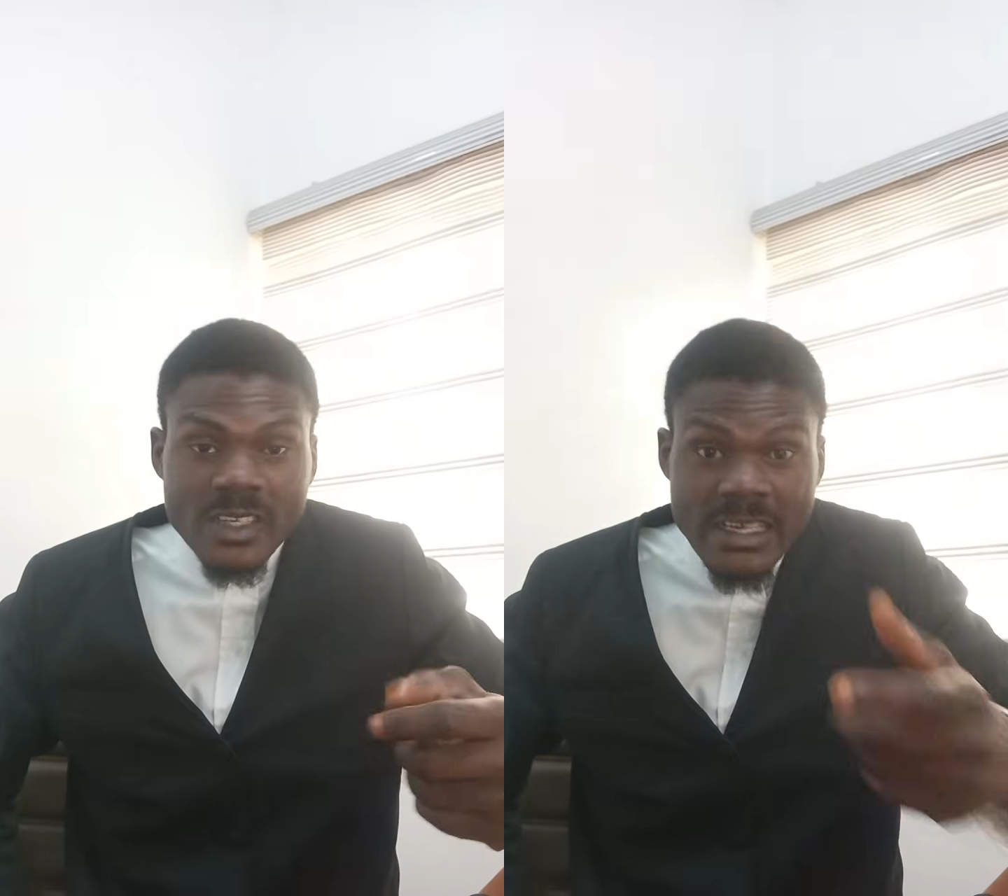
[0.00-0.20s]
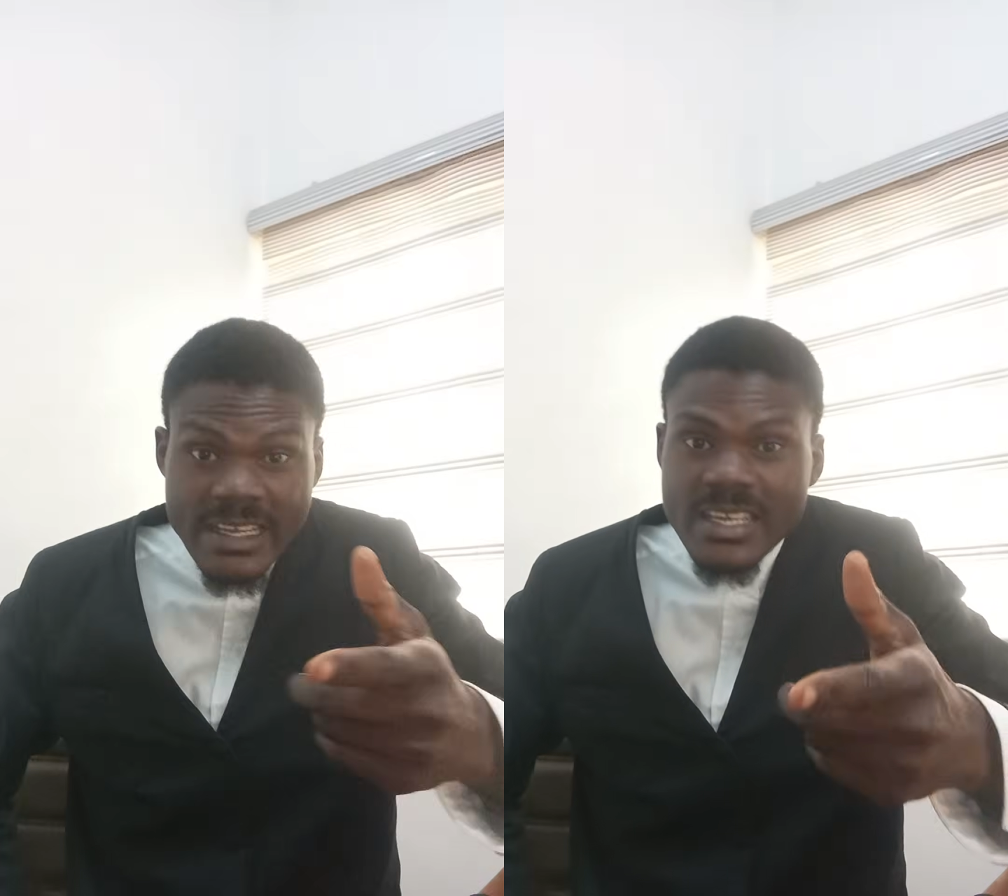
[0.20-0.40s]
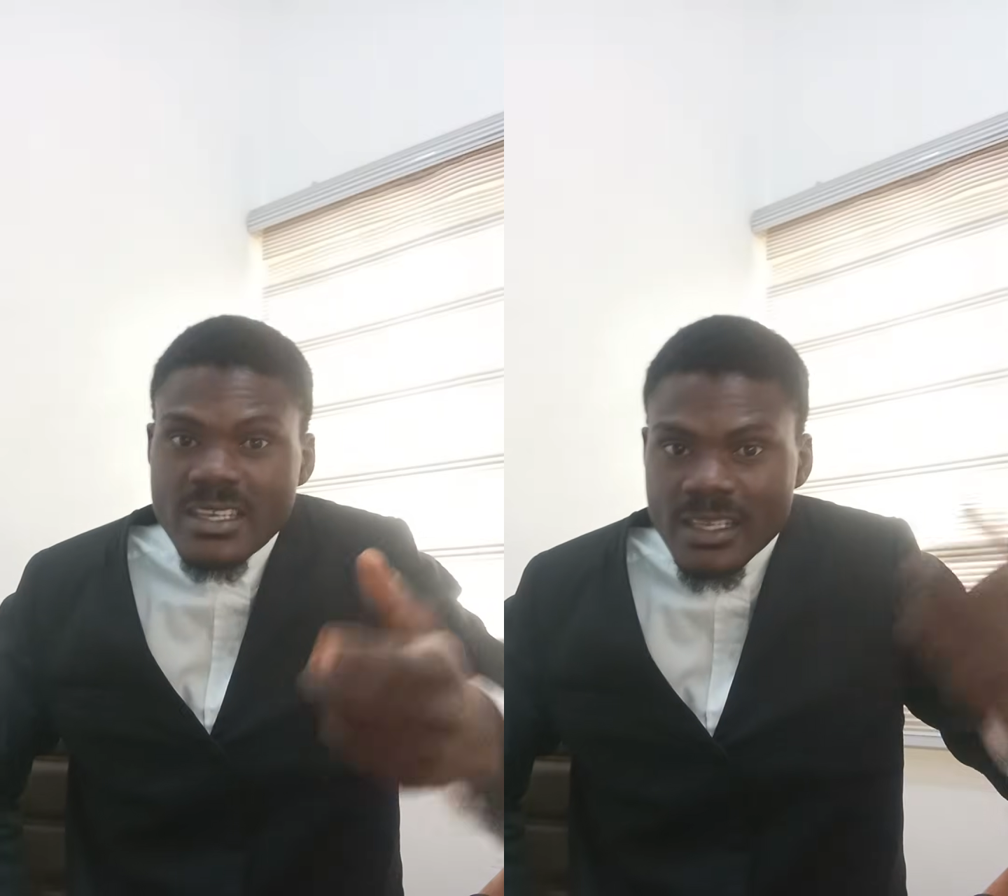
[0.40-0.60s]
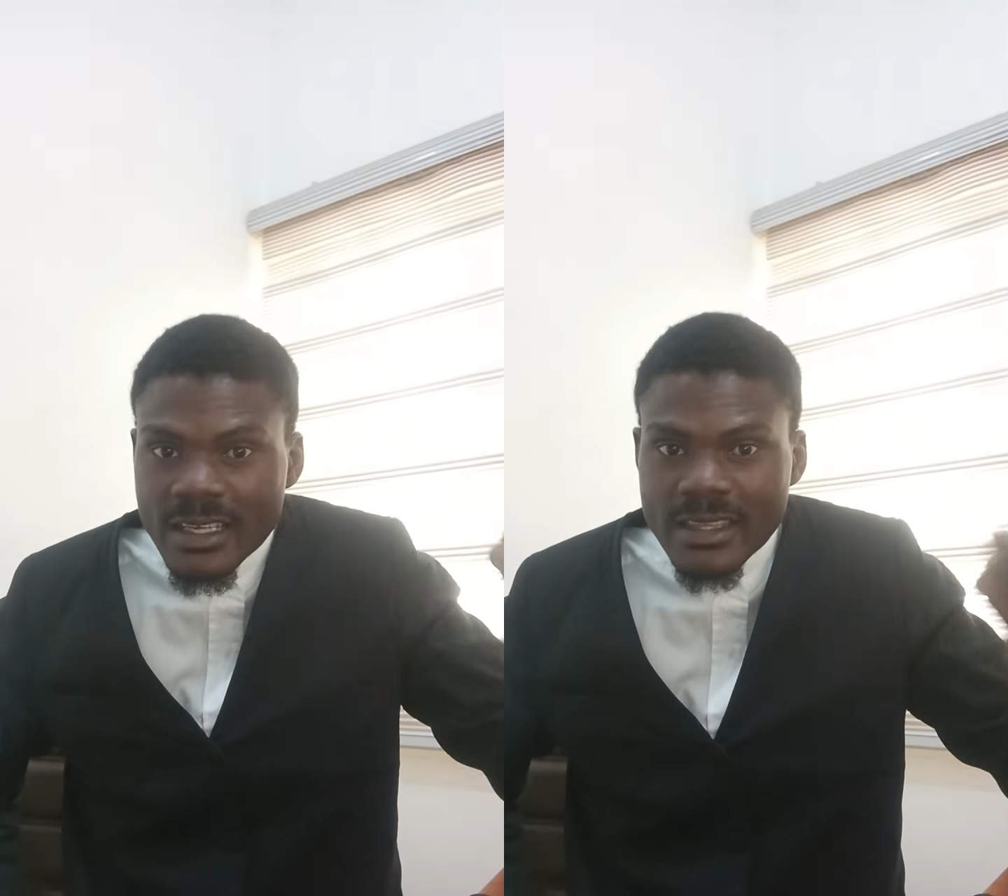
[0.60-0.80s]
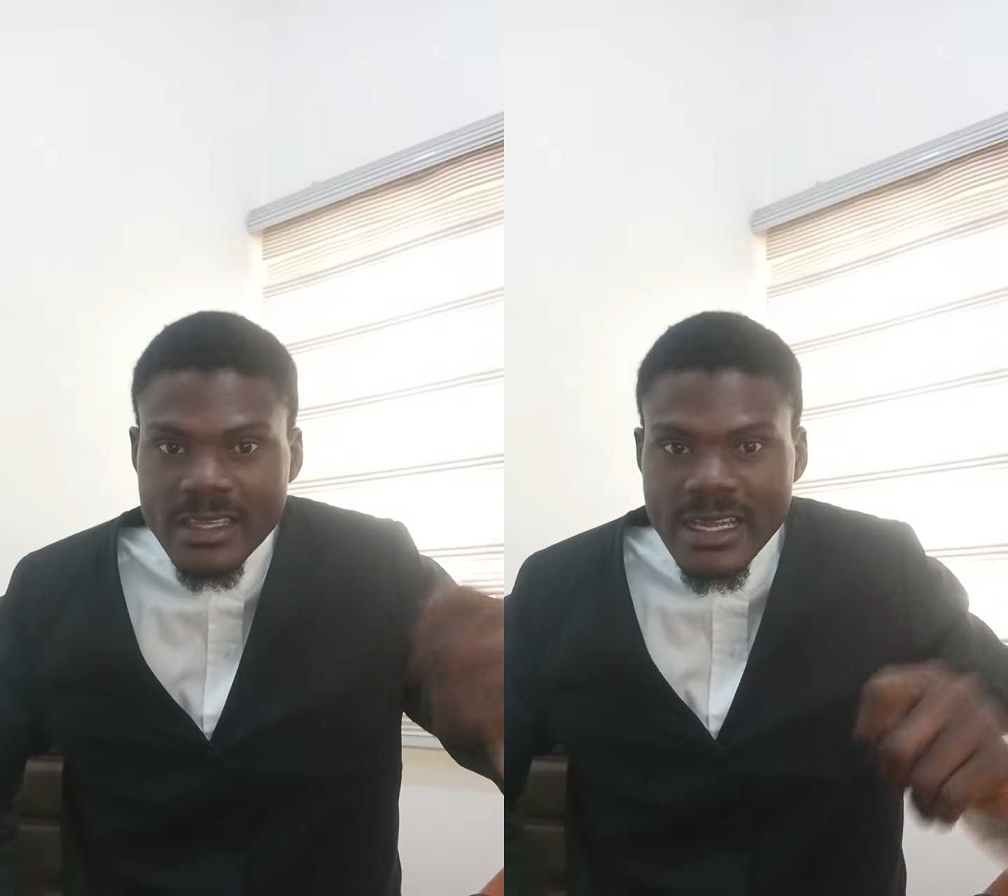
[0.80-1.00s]
lead
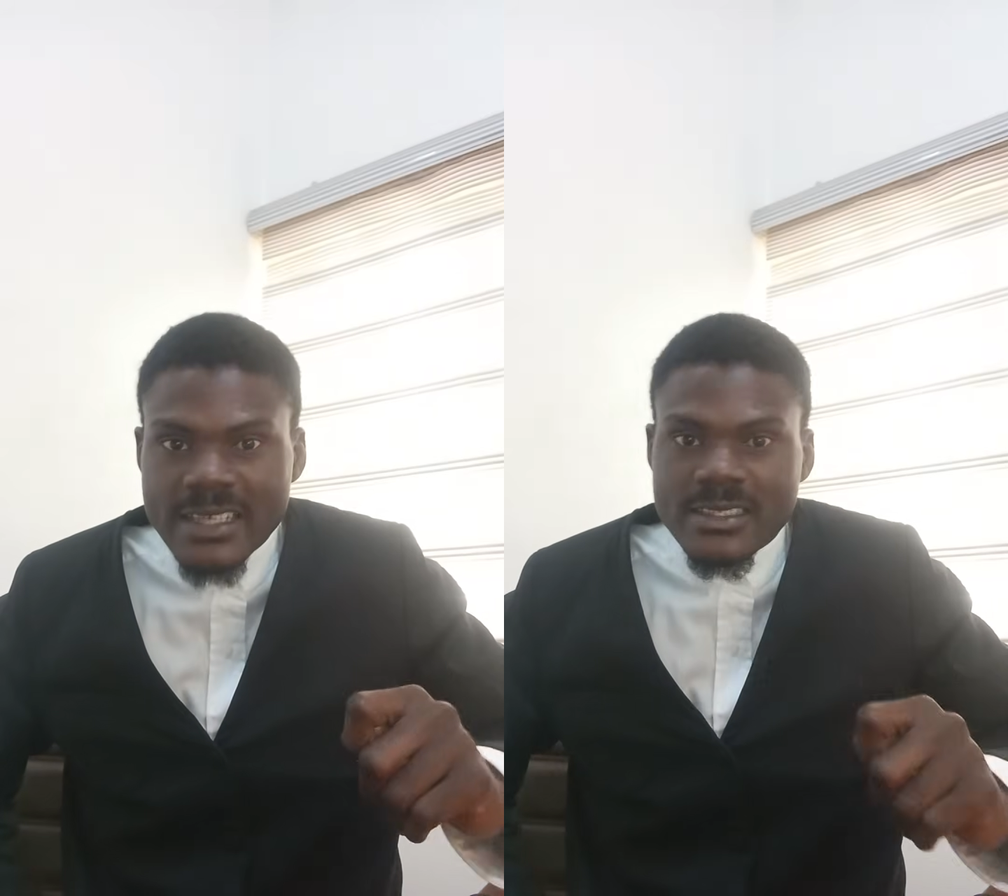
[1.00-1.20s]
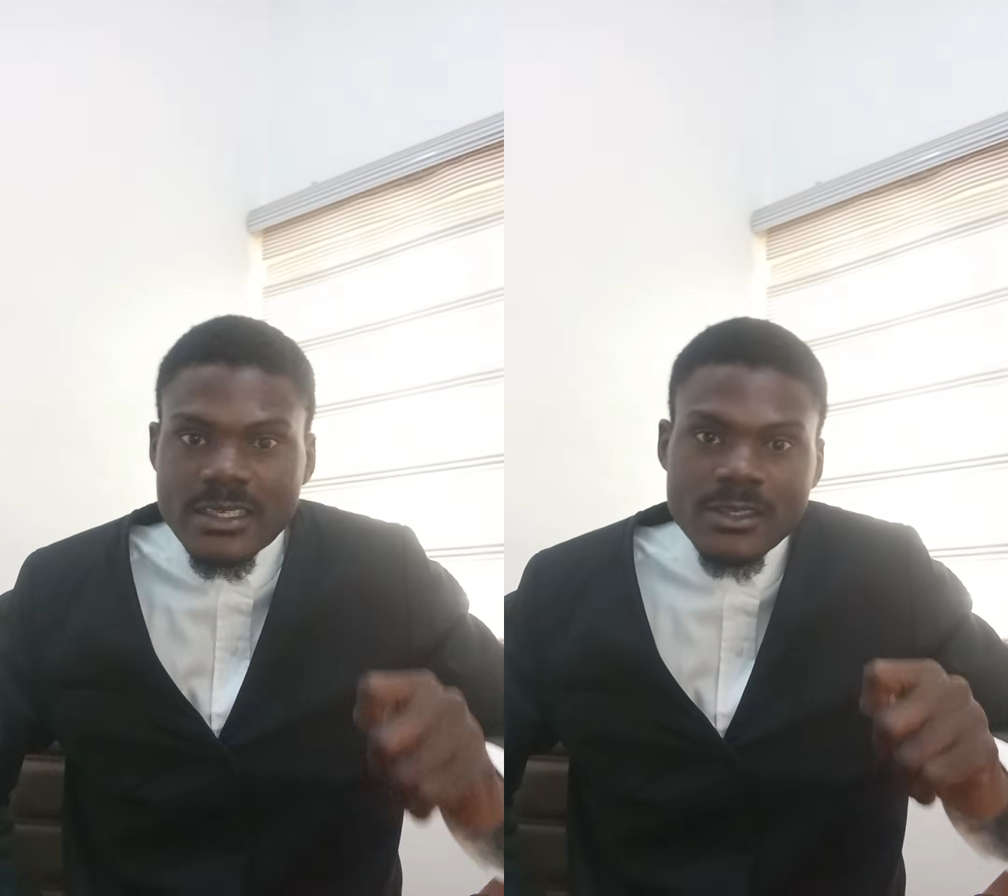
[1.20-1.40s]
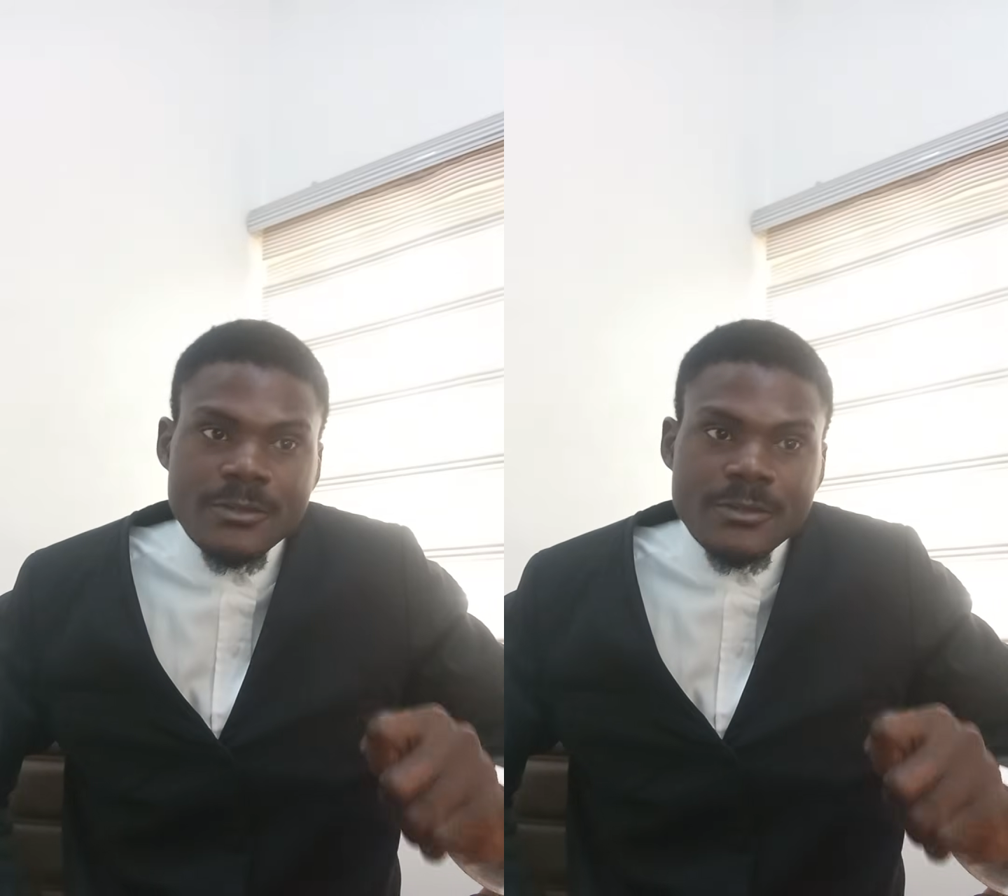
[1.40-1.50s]
counsel.